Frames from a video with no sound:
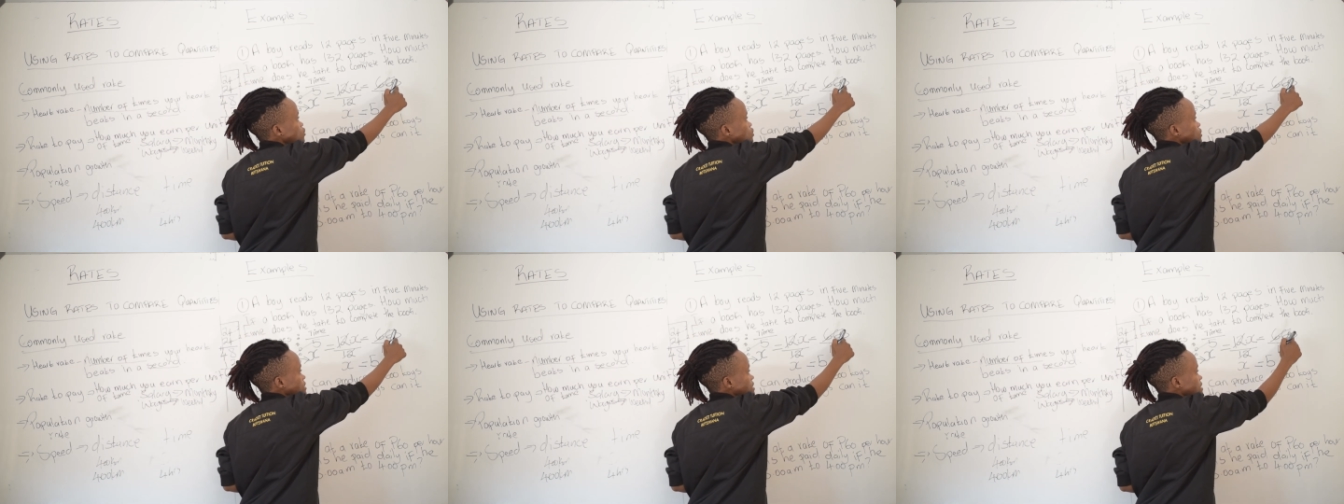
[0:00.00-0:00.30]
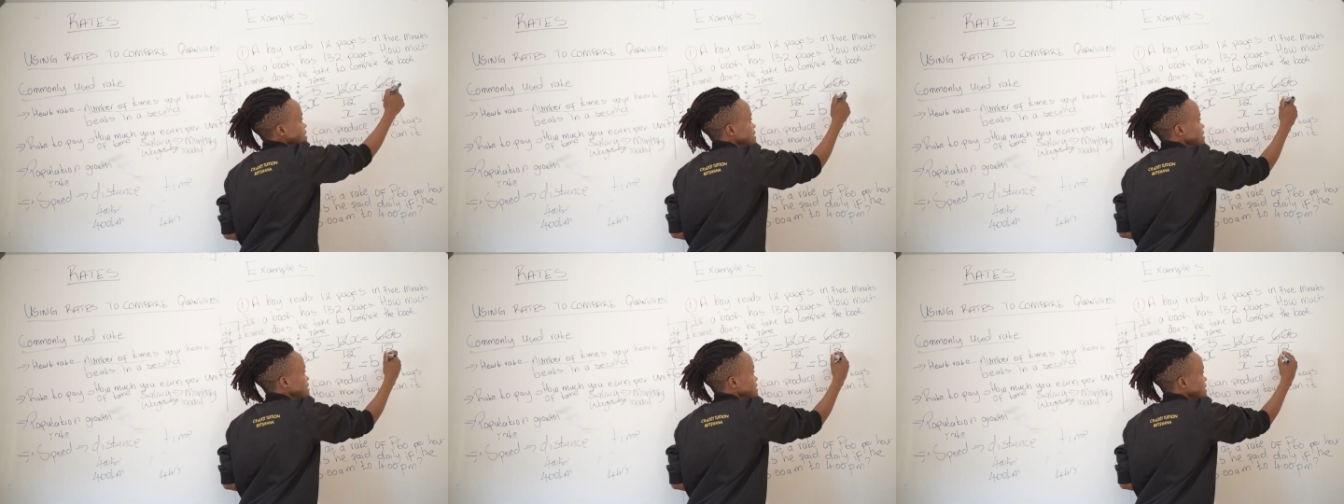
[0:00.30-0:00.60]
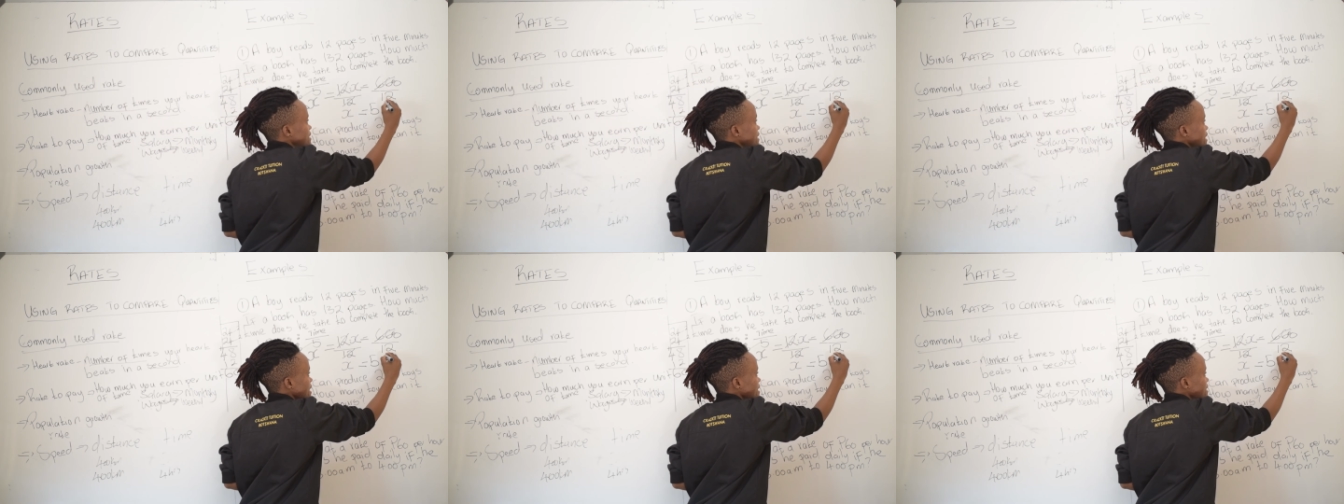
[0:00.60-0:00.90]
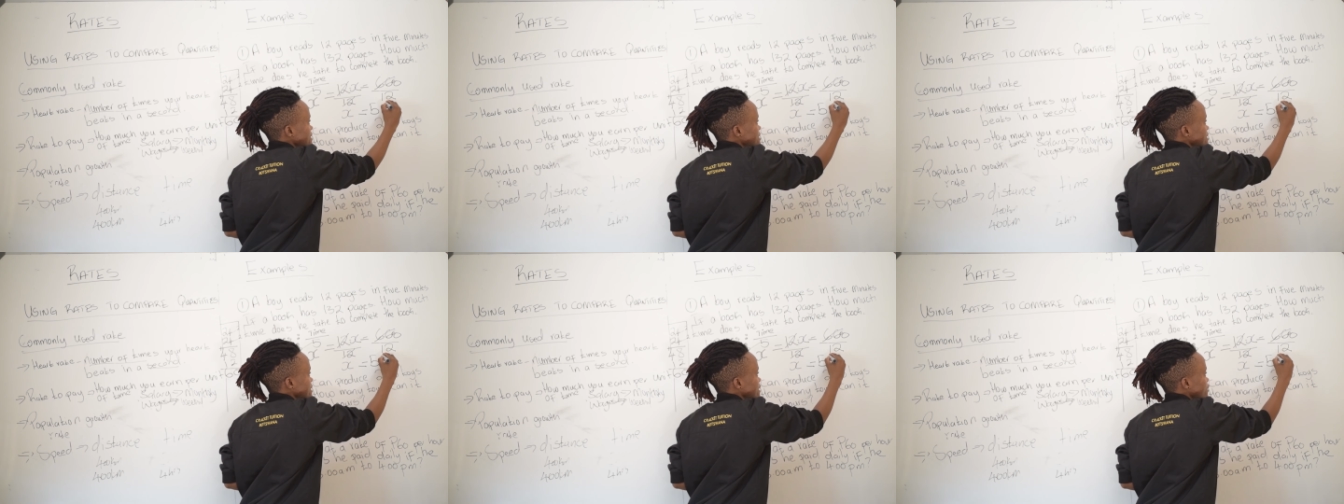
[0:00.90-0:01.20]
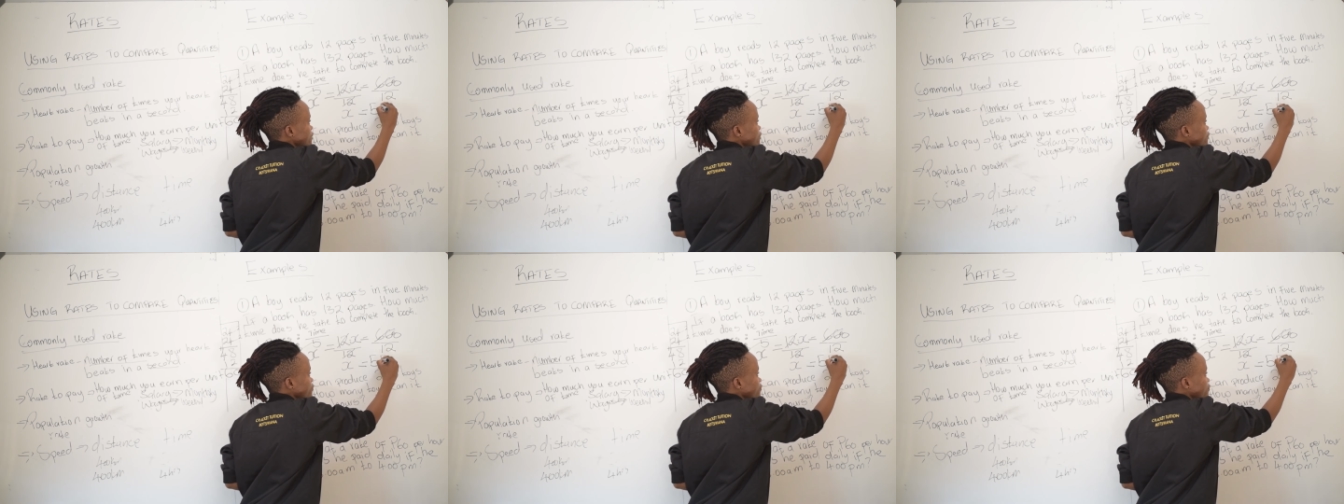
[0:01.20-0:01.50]
into 60 is
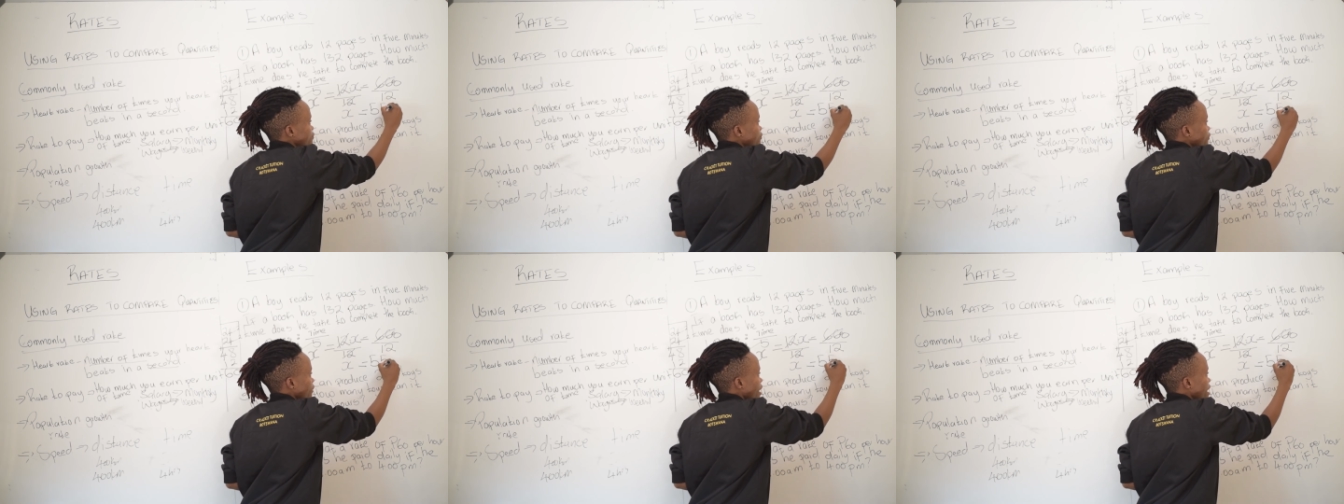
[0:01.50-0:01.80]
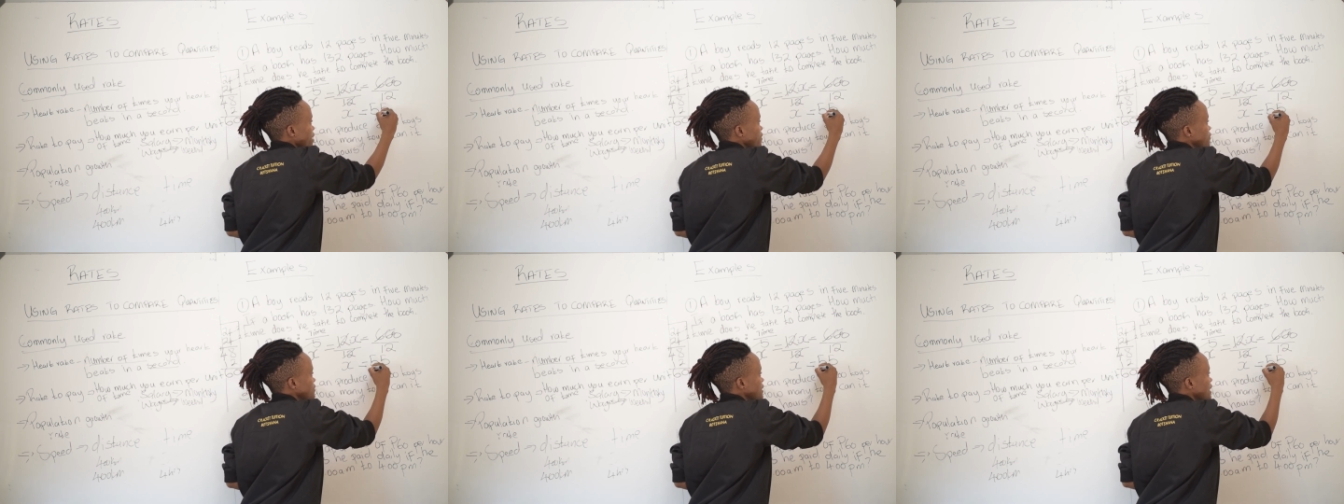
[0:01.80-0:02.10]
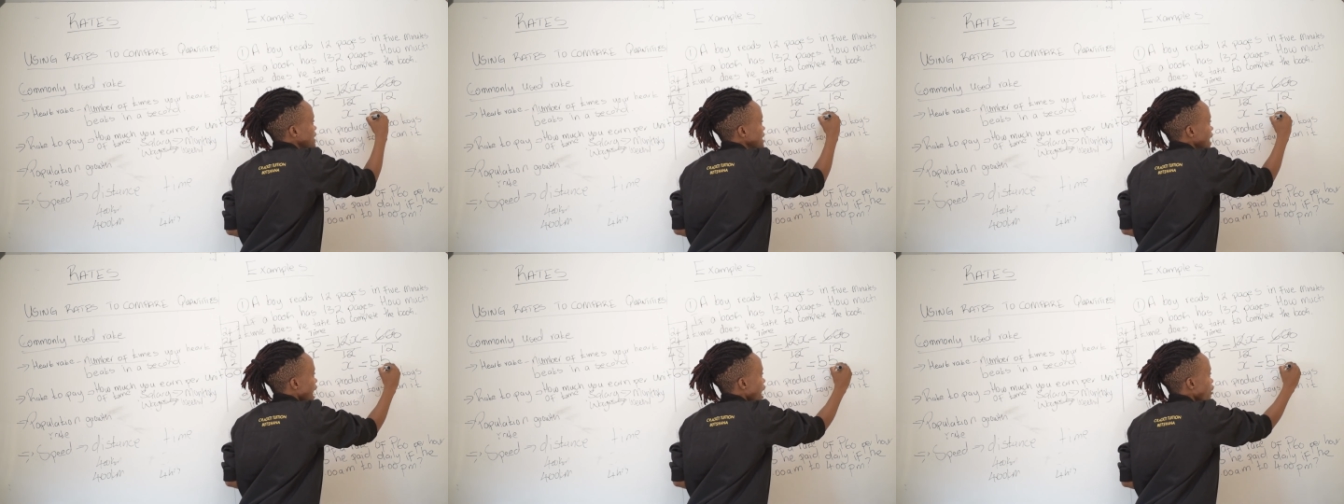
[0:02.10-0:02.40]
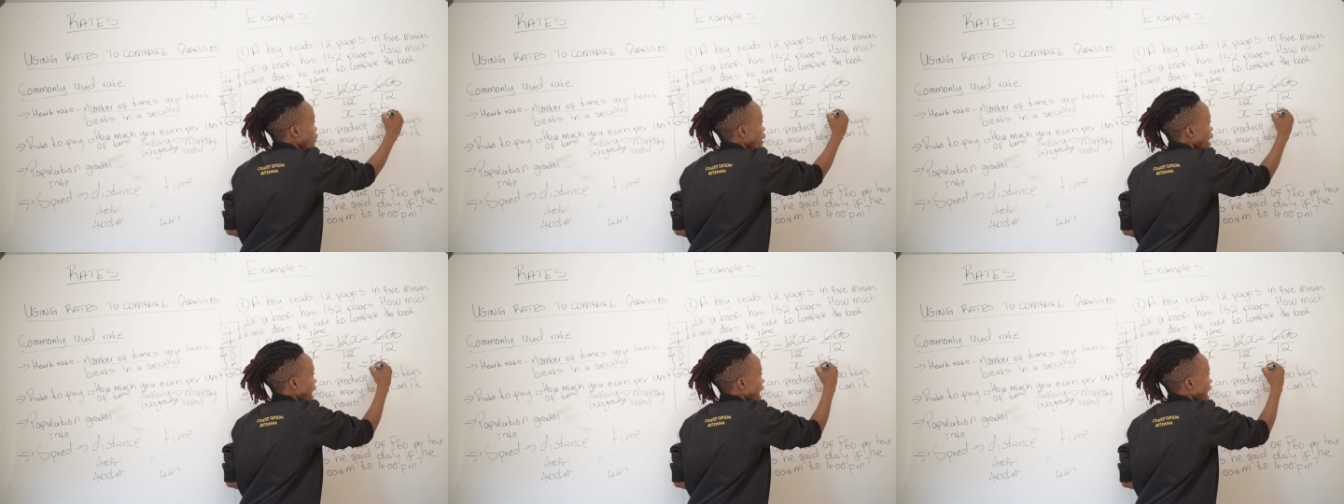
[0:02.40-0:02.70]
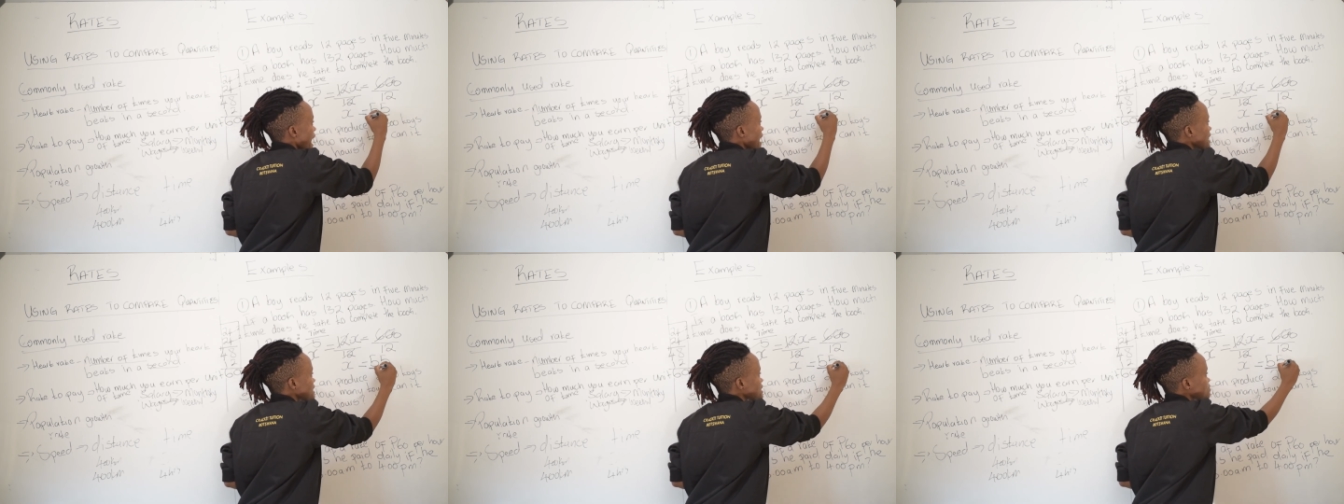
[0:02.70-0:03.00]
5. Then
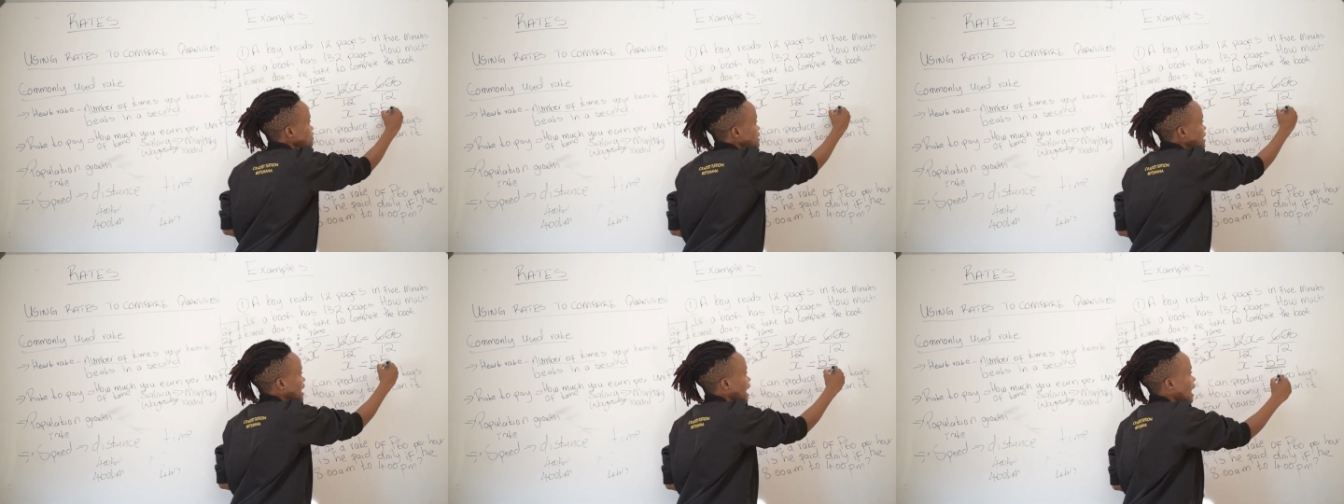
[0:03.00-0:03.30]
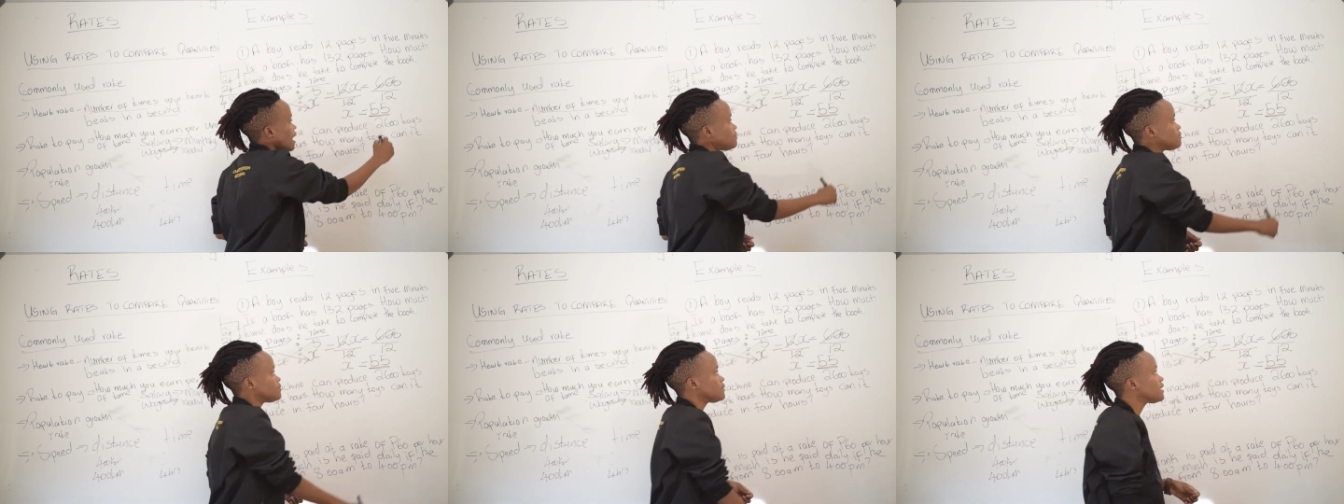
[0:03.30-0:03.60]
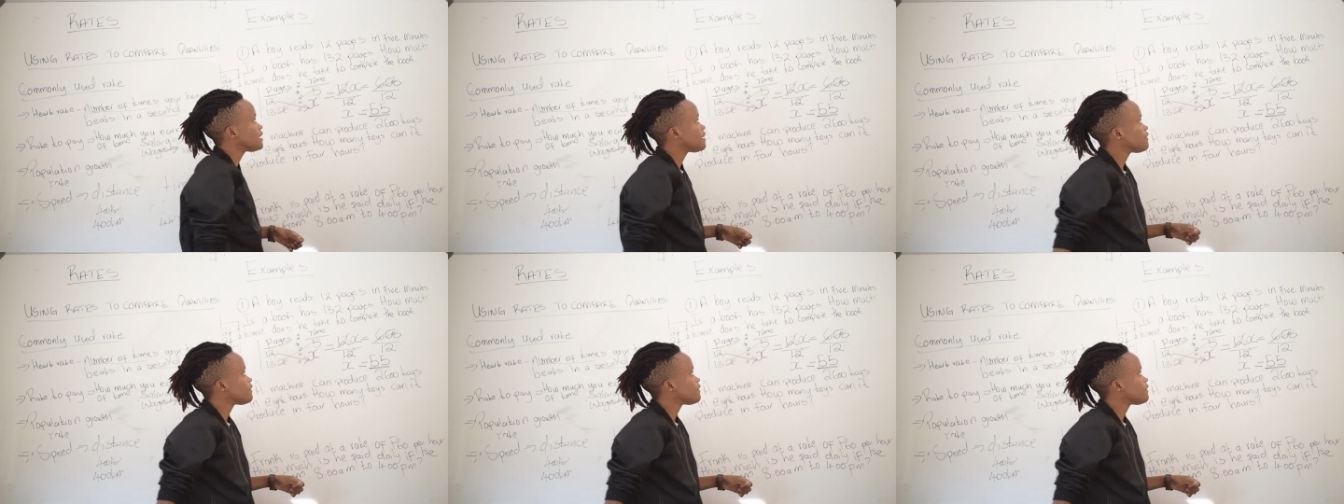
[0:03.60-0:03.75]
our x becomes